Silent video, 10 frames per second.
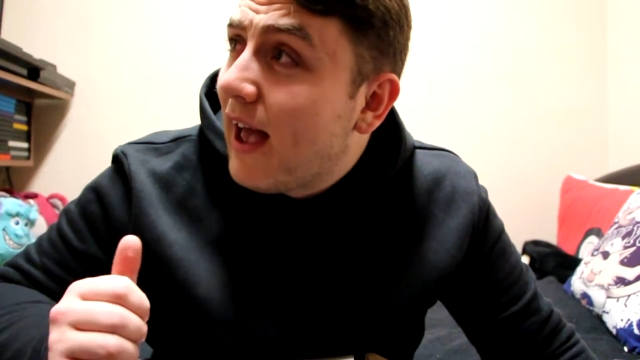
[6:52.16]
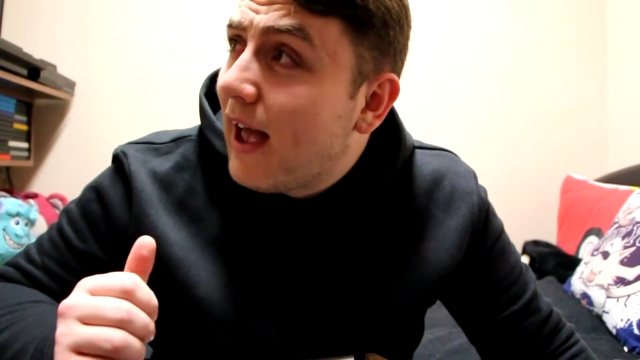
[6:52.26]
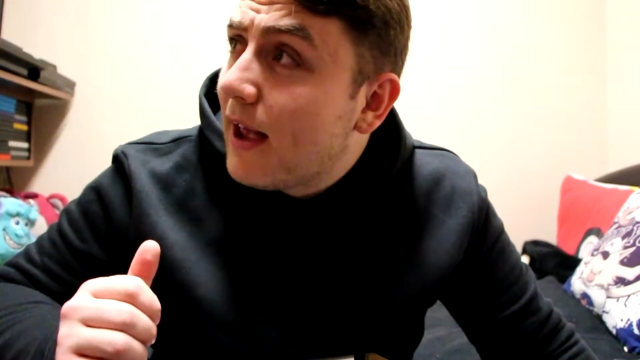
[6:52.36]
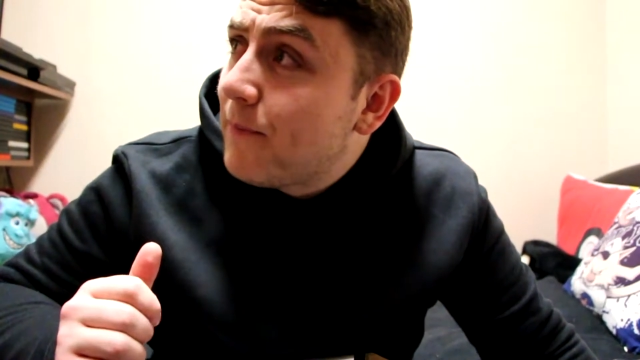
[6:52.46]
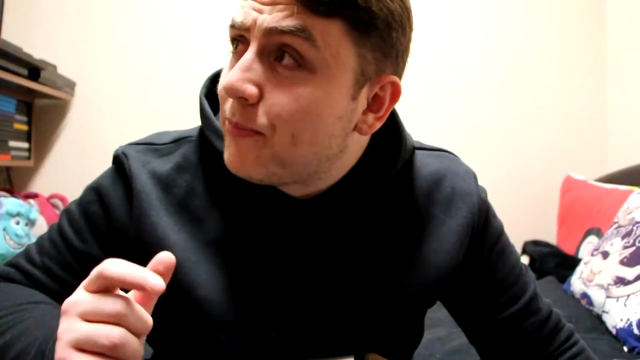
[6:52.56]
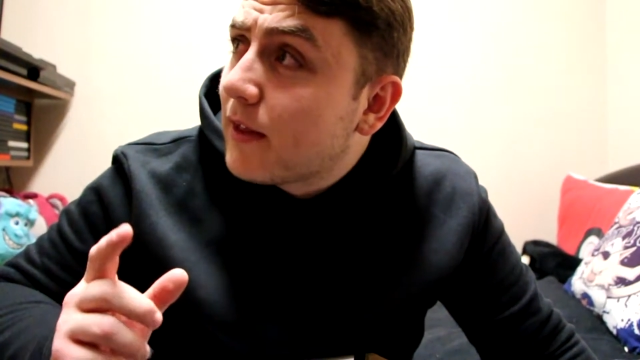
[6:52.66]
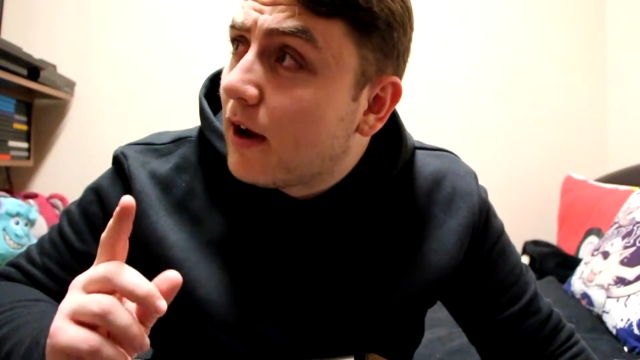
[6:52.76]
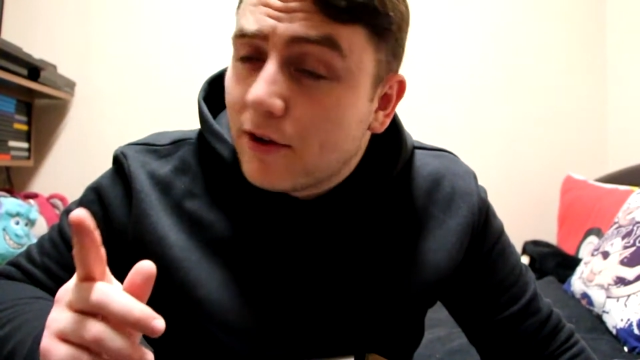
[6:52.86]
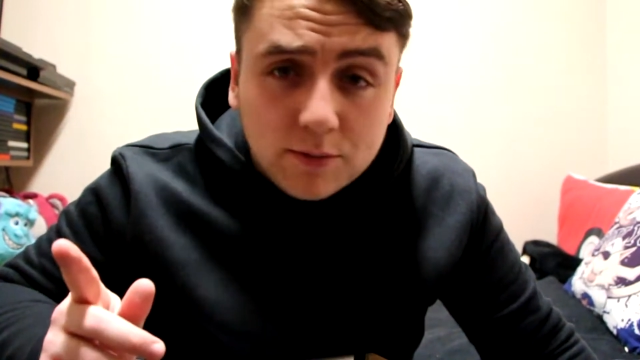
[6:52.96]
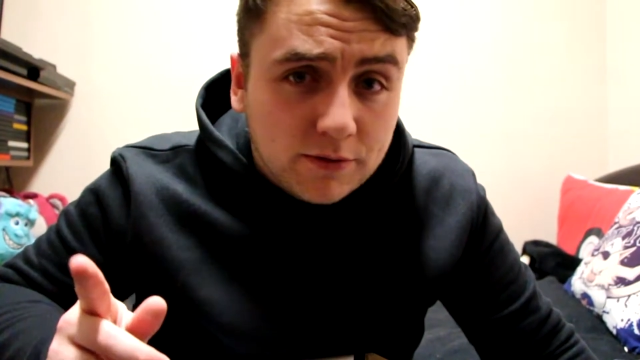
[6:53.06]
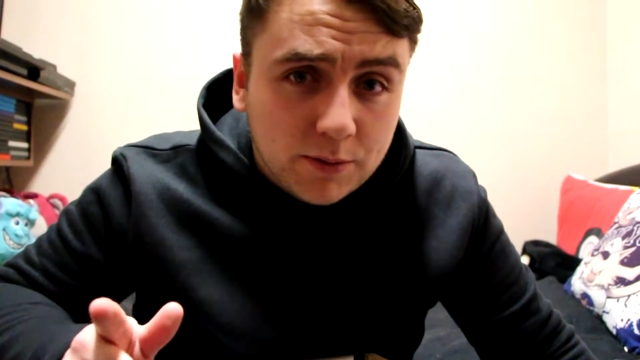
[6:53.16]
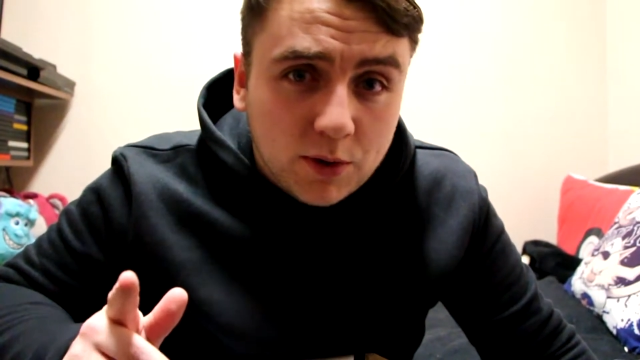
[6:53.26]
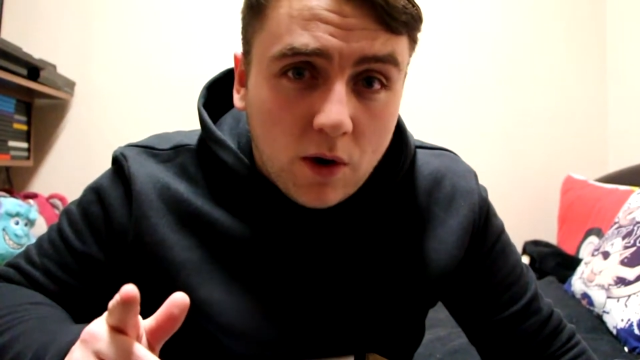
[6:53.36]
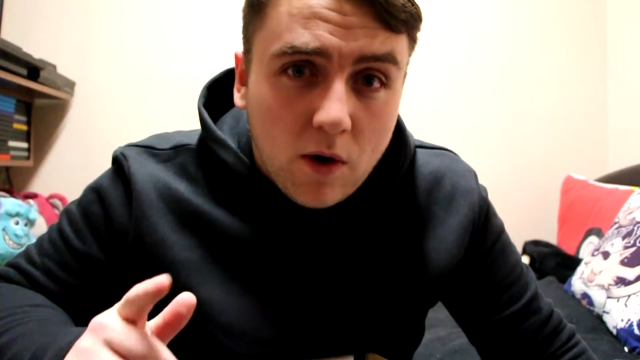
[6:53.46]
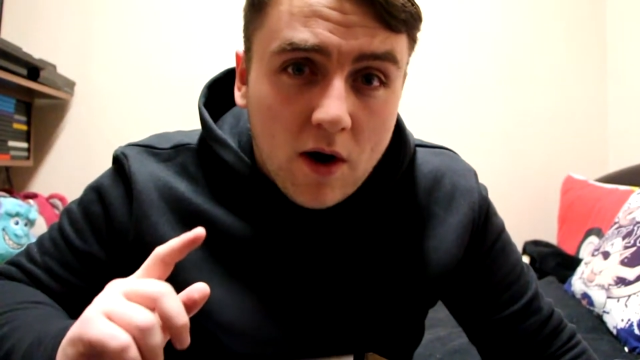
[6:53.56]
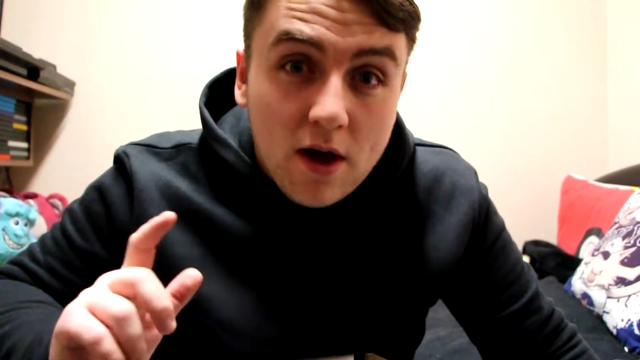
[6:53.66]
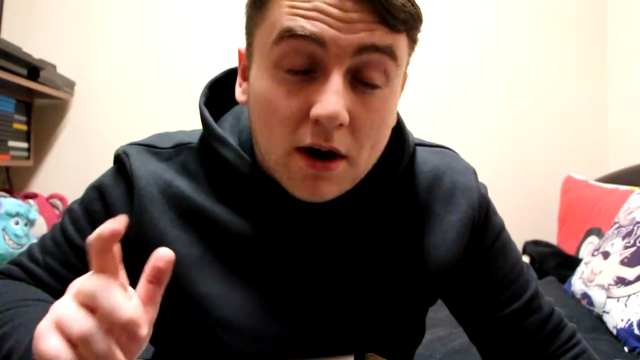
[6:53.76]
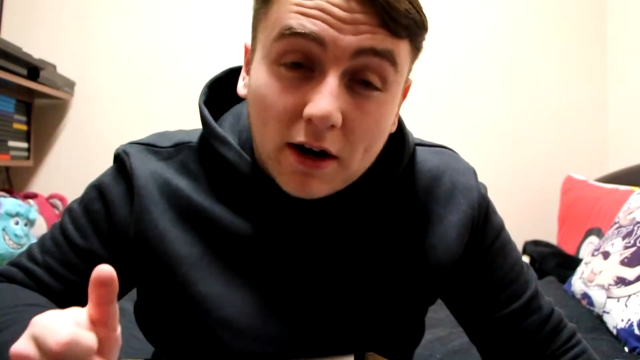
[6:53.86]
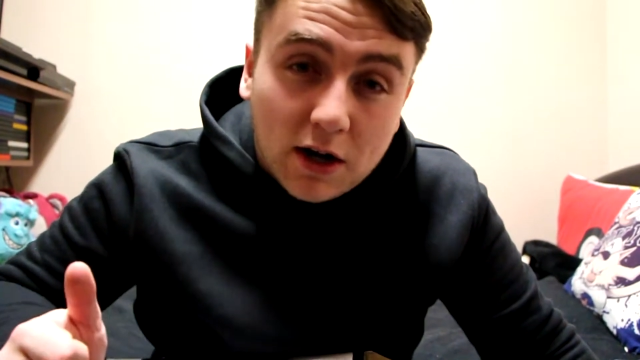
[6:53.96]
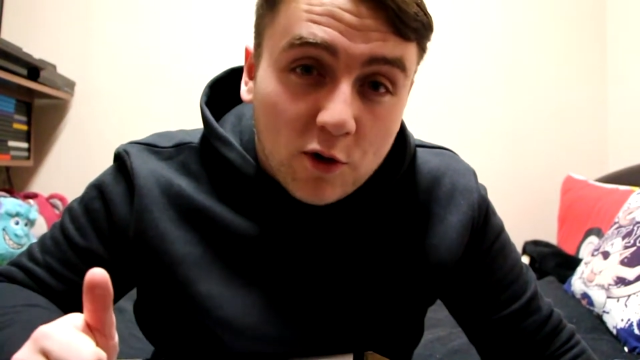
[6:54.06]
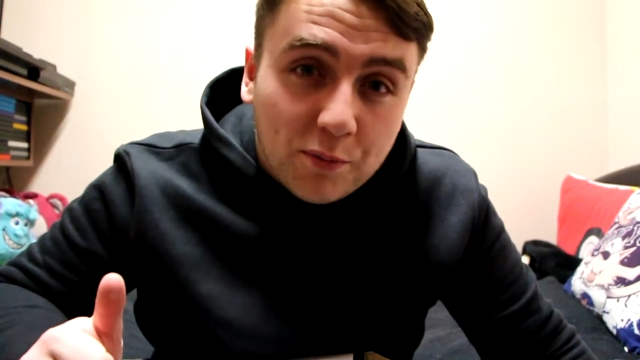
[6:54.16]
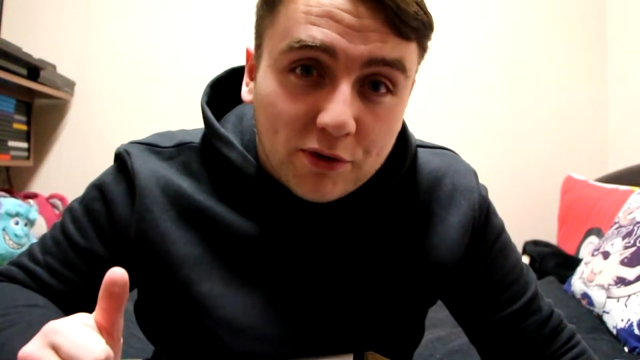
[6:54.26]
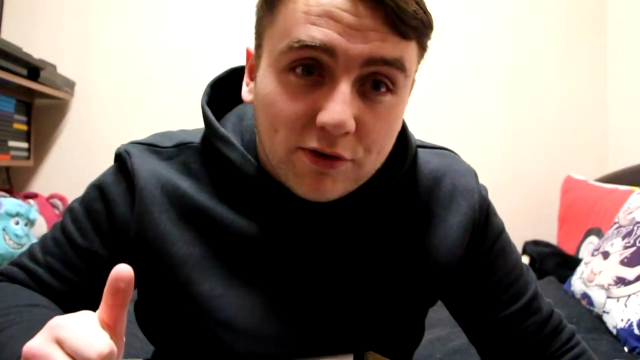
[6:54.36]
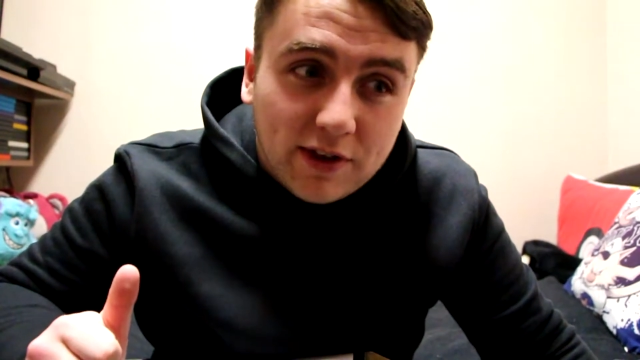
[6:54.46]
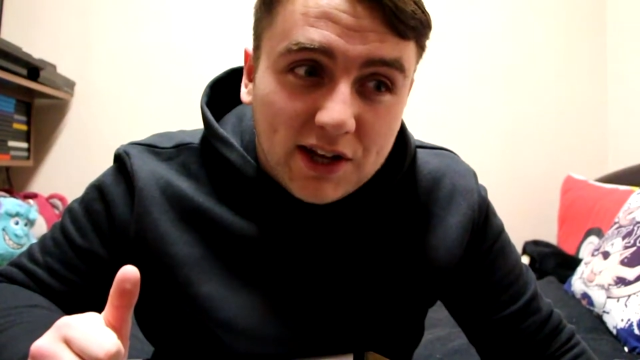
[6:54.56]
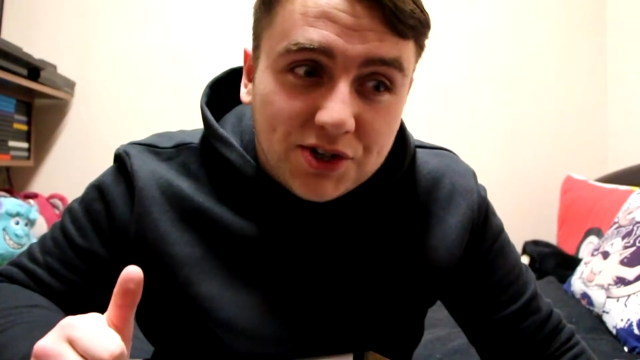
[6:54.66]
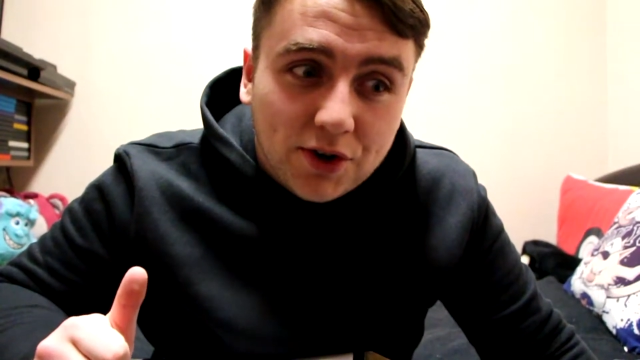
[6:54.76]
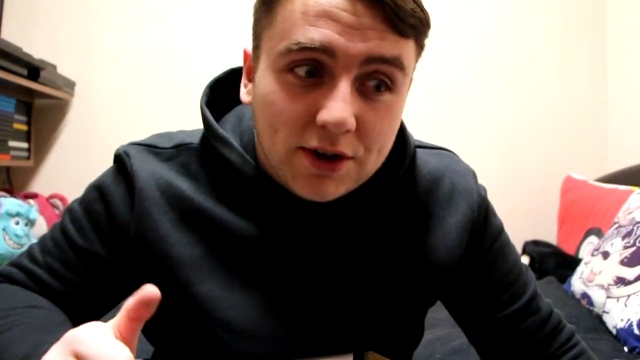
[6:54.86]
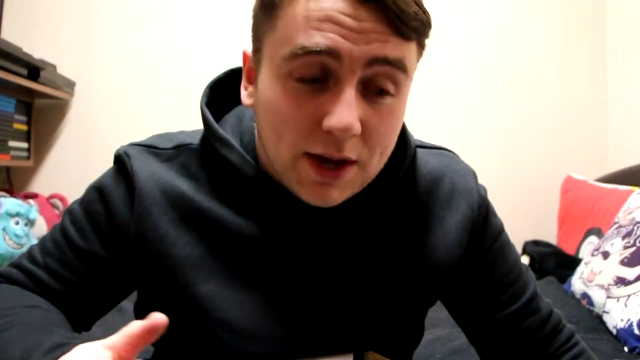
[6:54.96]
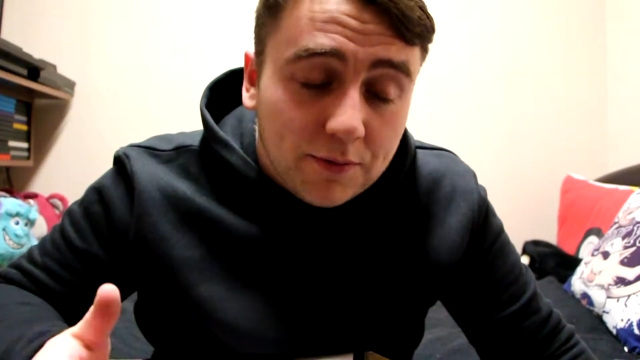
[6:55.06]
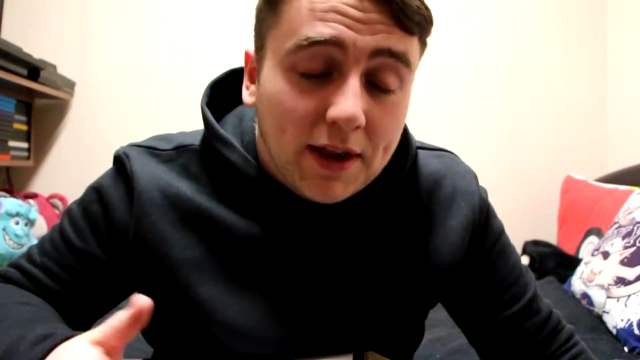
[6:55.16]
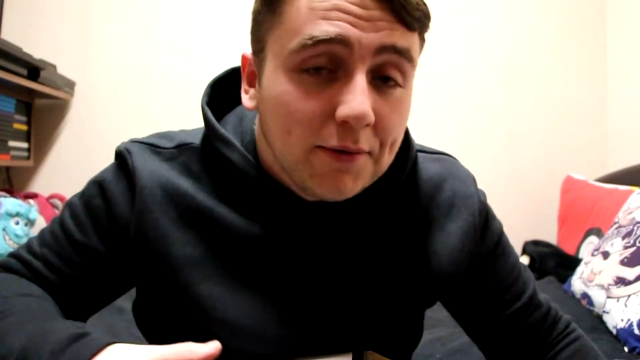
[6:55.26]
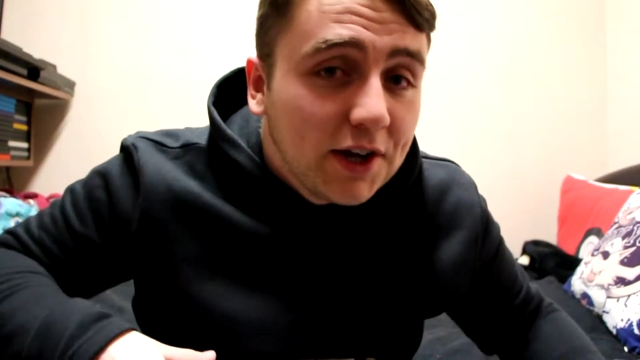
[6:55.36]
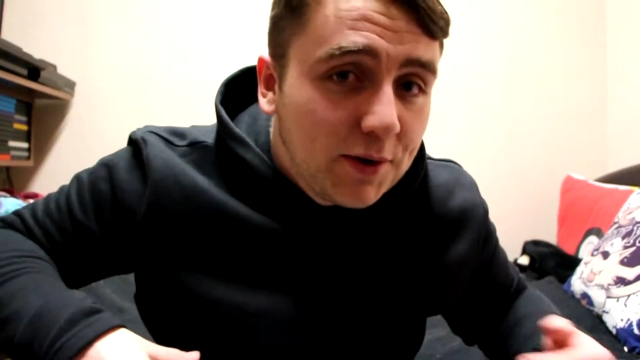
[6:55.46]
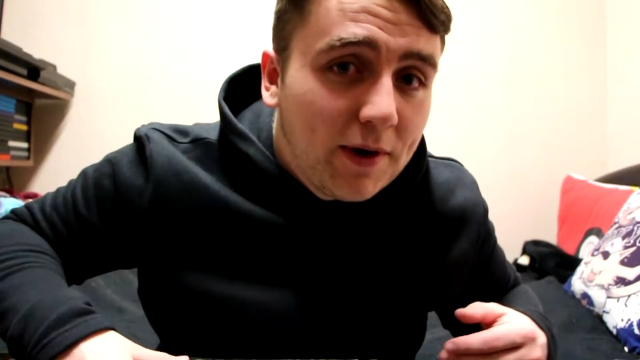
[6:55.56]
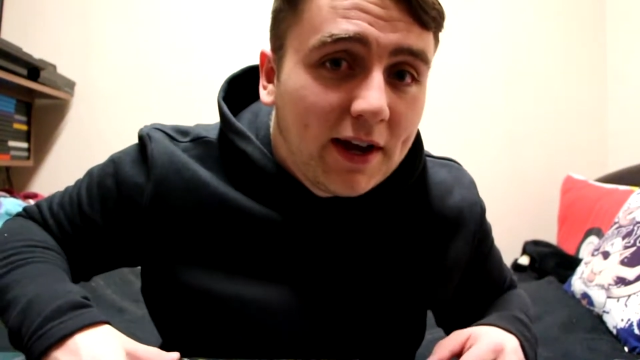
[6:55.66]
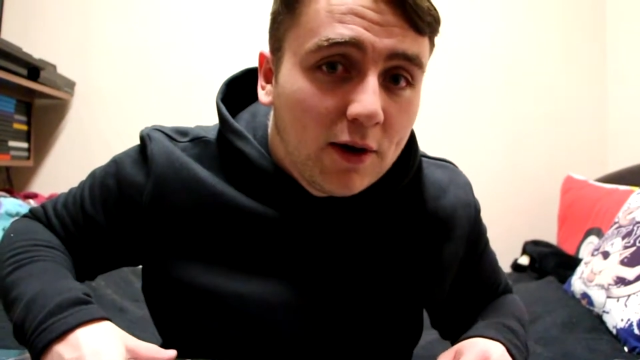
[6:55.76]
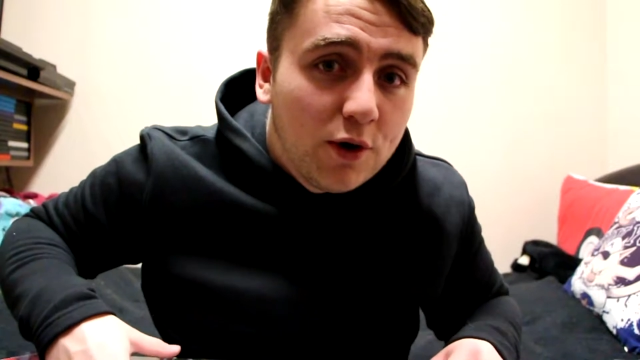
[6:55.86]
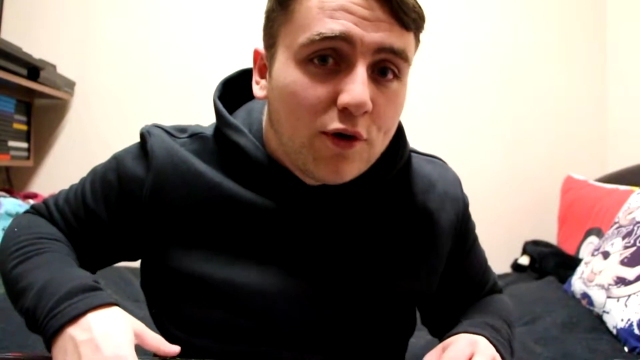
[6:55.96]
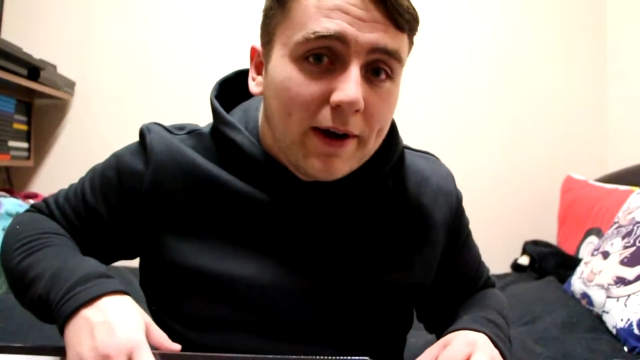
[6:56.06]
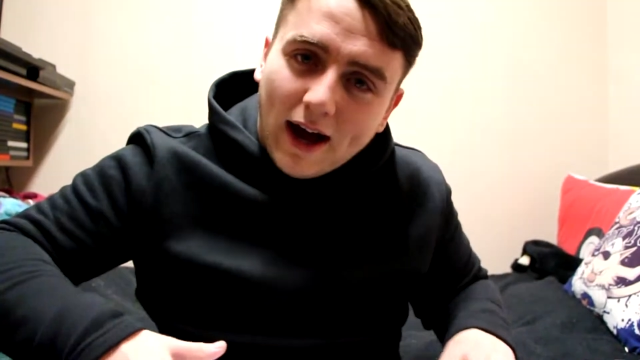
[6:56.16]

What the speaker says: I got something from Thor. Got a Ghostbusters t-shirt. That was actually pretty cool Loot Crate.